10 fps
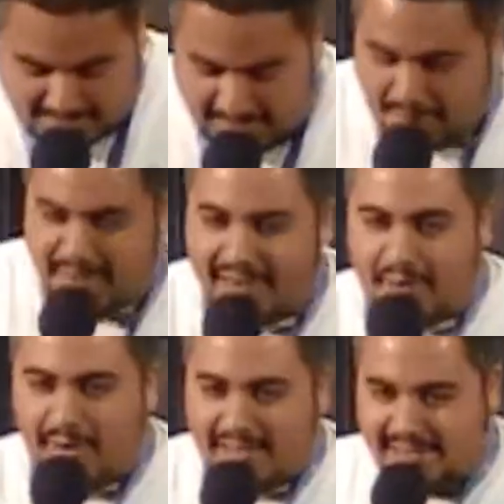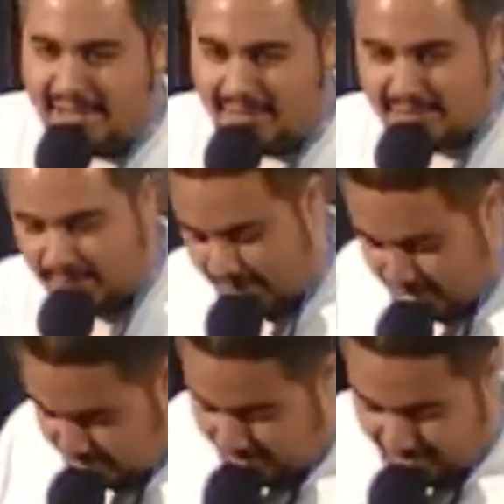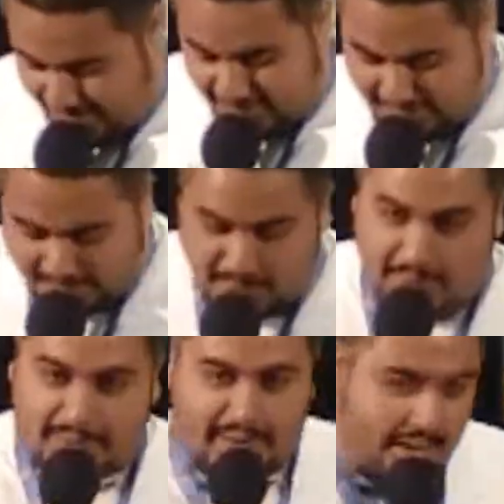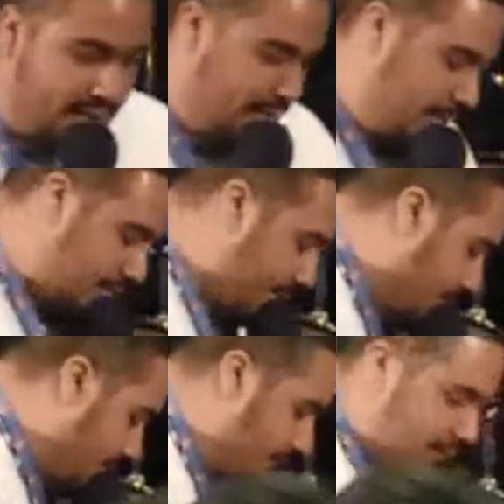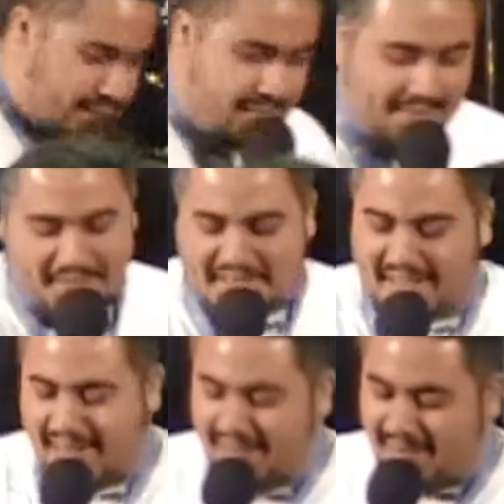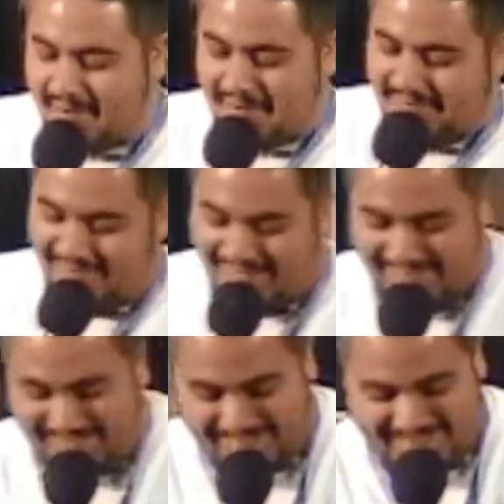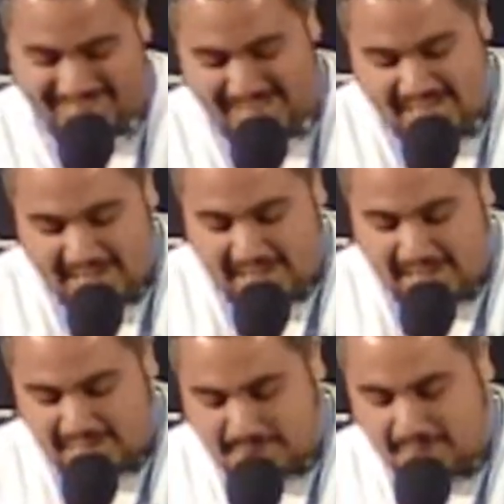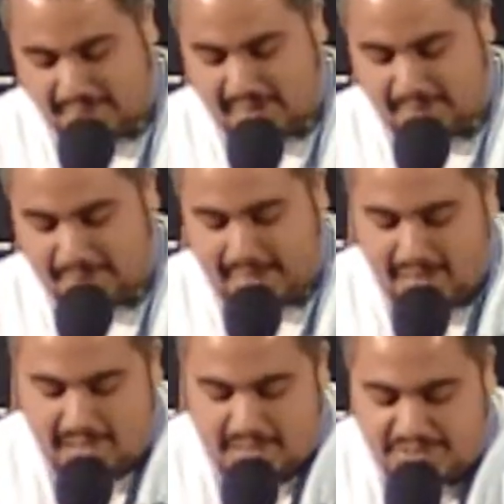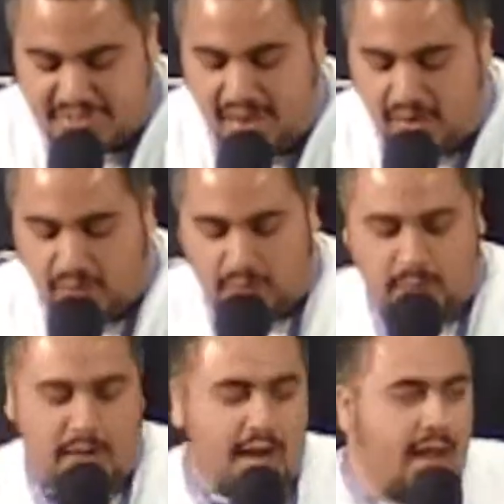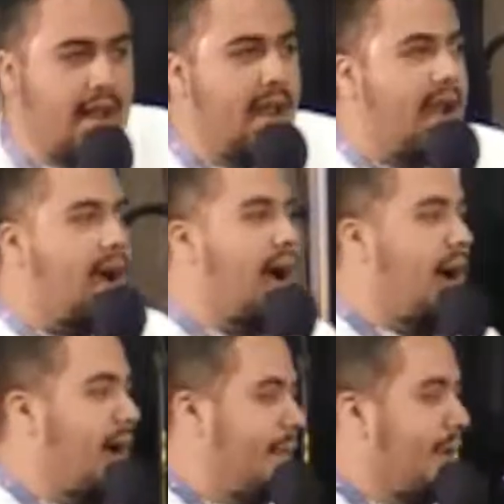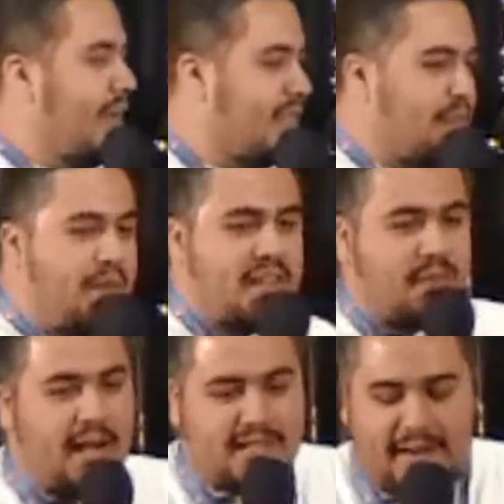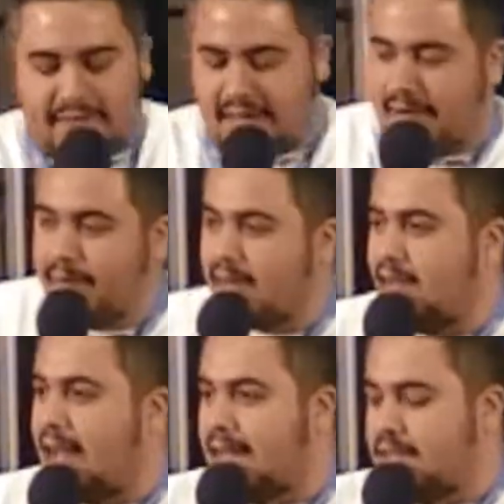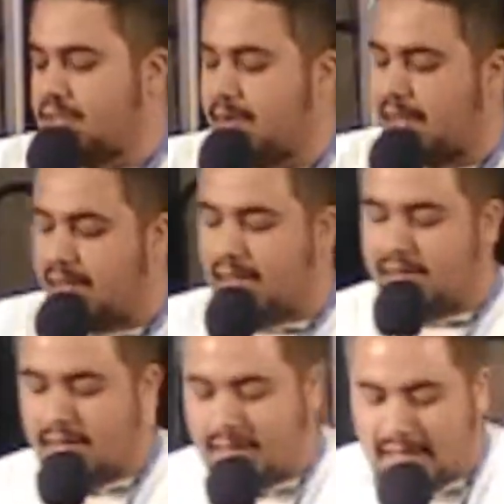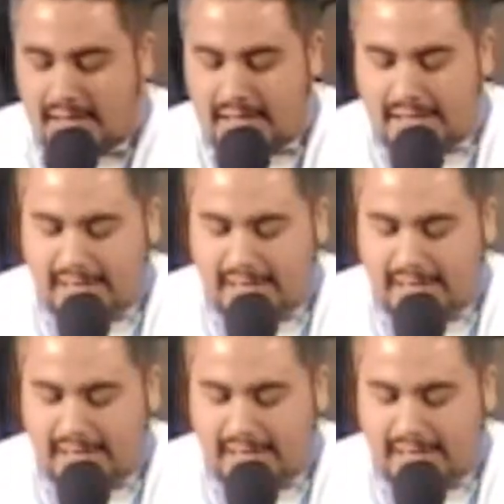I'm like going to want to stand on this orange line like the whole night. Just kidding, no. I like to move around a little bit. So, it is the first Wild Side of the year. We're glad that you are here.